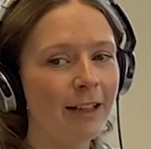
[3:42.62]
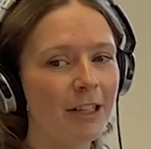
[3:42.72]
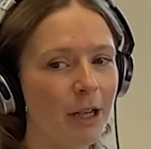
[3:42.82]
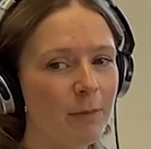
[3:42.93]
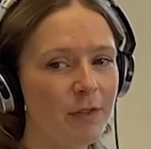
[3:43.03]

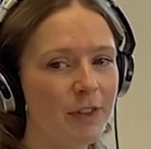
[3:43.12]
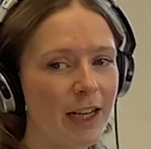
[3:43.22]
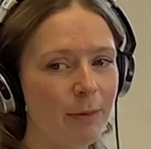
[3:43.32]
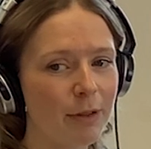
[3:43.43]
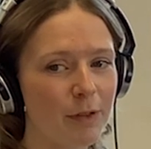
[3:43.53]
in terms of
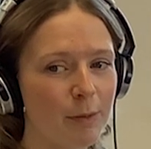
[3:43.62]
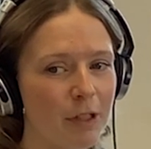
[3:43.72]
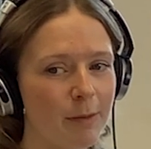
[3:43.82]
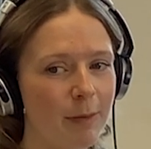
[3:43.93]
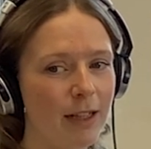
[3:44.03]
dealing with the
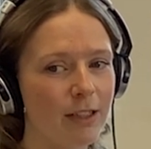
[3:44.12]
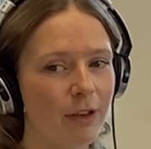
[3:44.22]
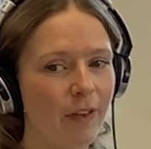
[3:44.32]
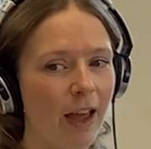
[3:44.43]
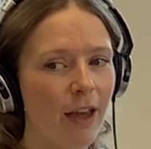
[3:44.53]
responsibility
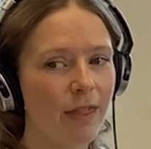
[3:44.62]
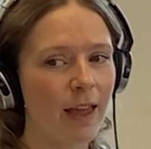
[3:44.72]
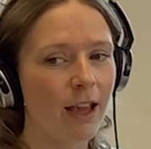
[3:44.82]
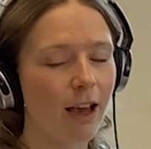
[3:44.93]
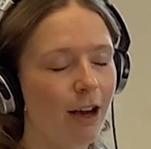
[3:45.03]
of it, I
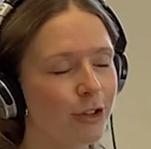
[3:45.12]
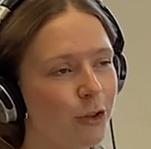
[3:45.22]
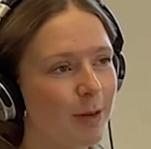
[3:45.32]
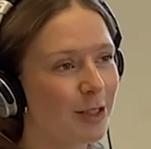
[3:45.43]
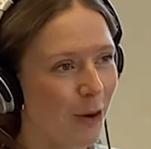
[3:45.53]
think our
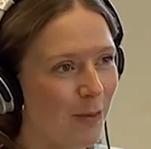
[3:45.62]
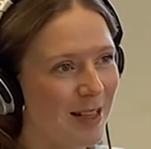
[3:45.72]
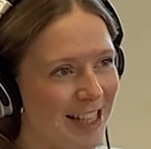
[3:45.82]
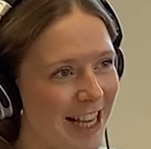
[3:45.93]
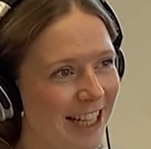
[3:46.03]
job is so
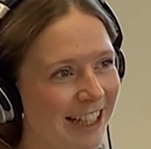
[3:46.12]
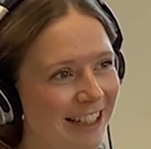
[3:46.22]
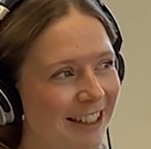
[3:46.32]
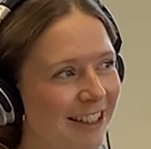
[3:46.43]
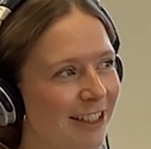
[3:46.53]
busy
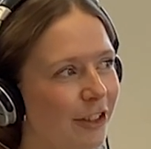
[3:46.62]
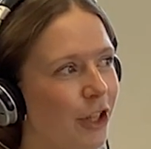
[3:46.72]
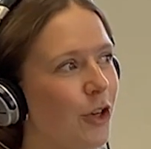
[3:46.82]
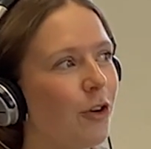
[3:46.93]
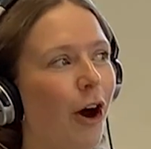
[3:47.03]

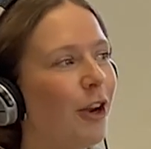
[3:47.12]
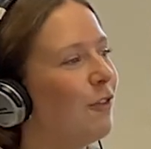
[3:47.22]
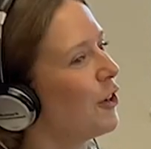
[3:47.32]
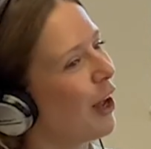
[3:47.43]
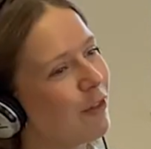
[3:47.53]
that you kind
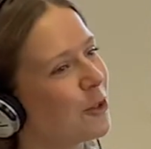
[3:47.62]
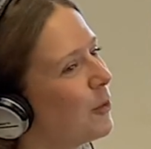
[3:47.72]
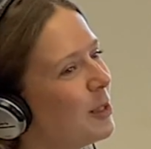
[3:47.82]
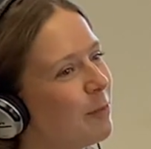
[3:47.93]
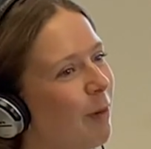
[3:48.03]
of don't have a
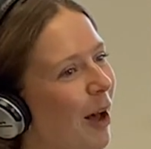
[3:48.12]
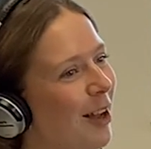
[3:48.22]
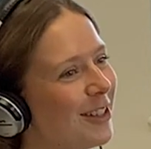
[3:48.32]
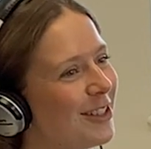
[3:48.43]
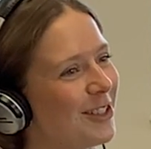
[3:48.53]
choice
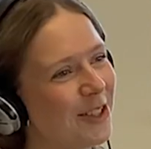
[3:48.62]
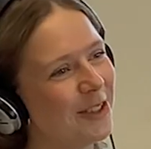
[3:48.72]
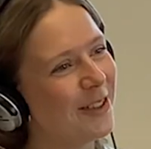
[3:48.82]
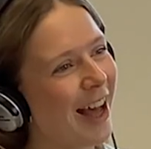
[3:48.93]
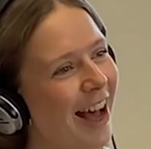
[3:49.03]
but to
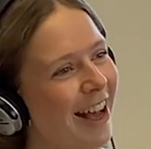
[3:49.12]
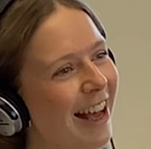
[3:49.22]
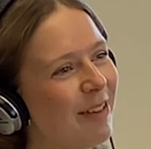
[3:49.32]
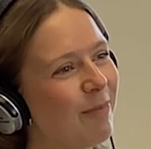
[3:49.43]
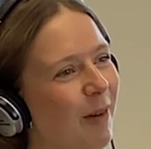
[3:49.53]
do
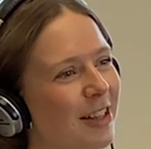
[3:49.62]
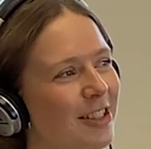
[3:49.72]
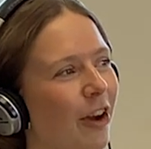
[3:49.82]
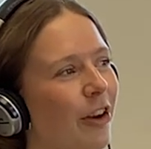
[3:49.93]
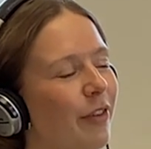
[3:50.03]
that, but
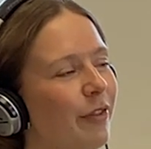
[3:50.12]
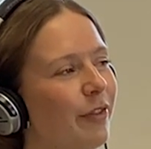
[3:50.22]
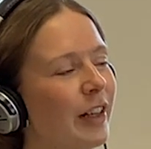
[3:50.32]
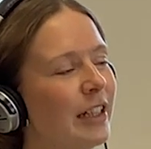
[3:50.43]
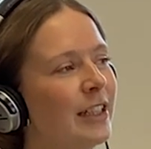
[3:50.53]
to kind
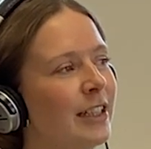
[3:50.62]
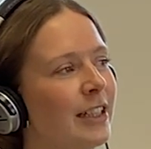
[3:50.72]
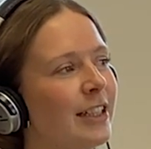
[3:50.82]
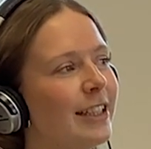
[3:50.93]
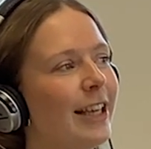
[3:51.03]
of
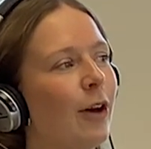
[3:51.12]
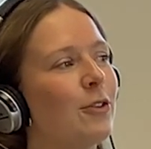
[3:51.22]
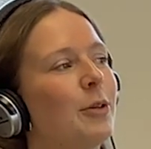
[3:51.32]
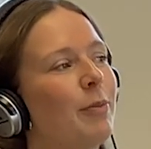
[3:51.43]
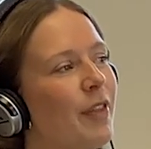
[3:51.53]
get
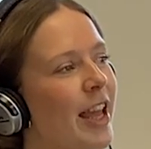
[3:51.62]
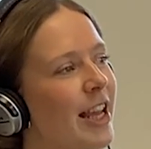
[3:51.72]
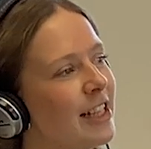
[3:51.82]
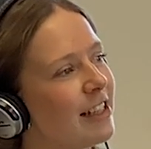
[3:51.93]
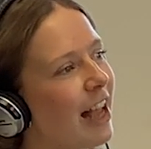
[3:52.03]
on top of
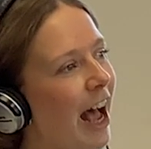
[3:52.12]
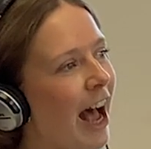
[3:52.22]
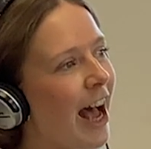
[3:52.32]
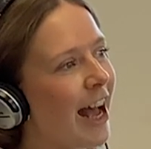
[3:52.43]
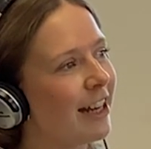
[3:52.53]
things
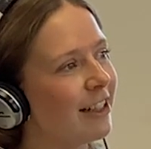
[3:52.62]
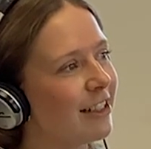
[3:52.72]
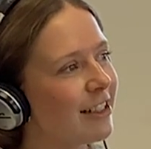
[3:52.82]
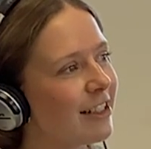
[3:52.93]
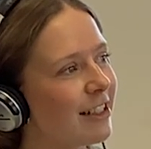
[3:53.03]
and